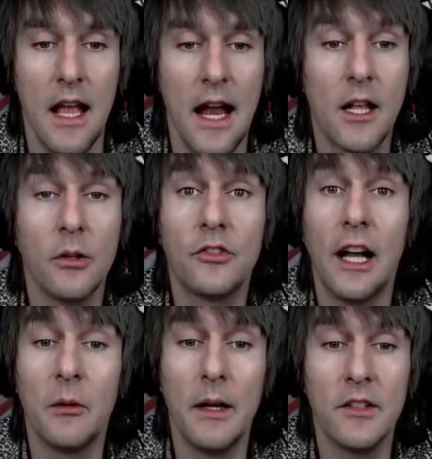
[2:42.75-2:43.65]
It goes
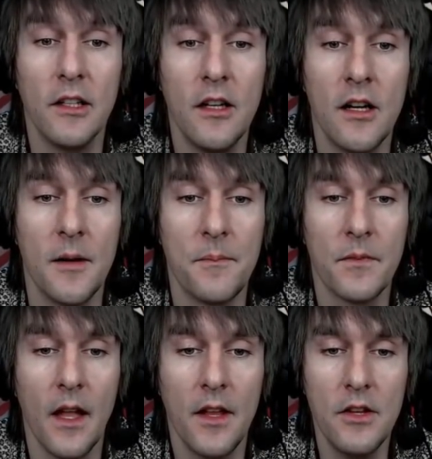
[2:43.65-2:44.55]
sideways a lot,
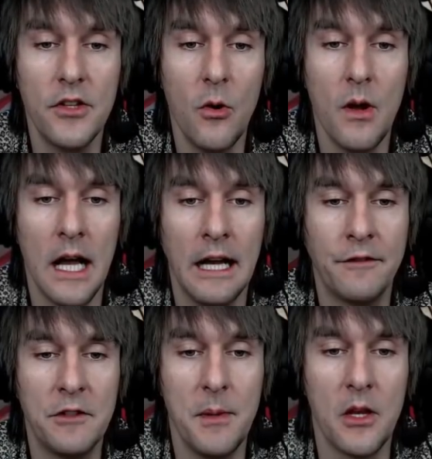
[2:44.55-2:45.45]
and you don't
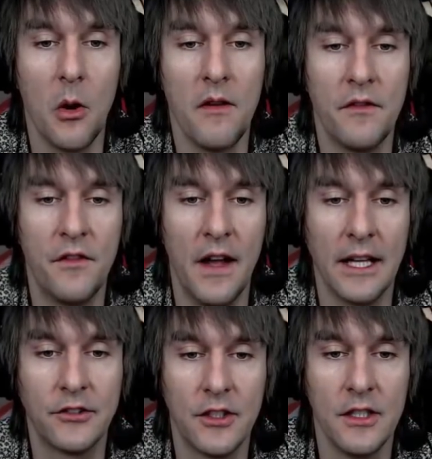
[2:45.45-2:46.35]
have to be going
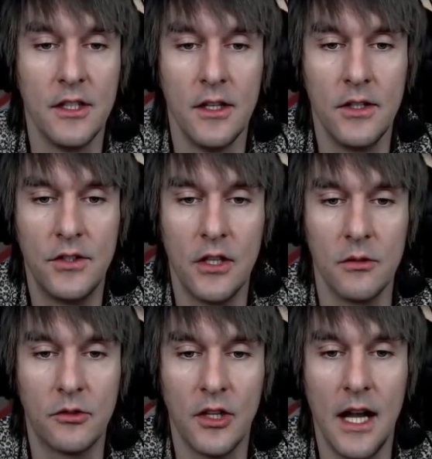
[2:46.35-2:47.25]
fast to
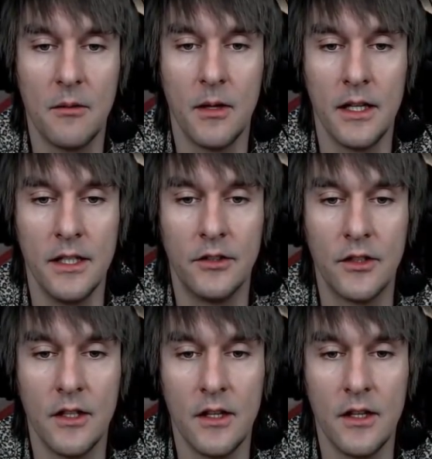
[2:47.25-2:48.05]
go sideways.